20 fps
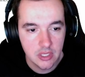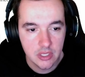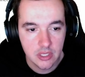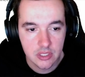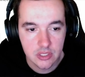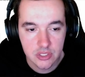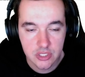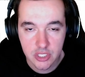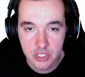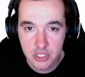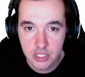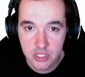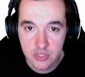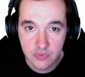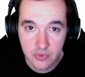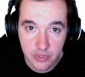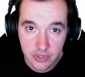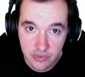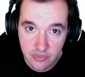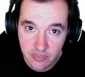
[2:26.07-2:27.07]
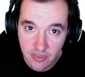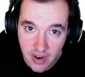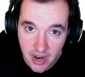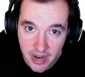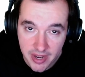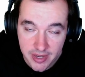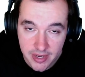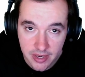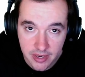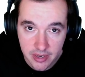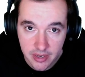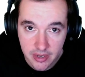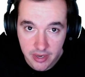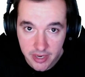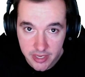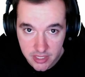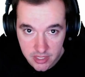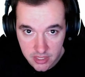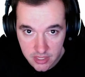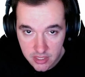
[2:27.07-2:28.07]
such as Verified
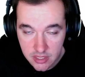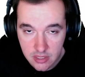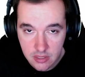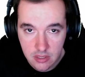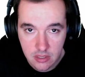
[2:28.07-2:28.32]
ID,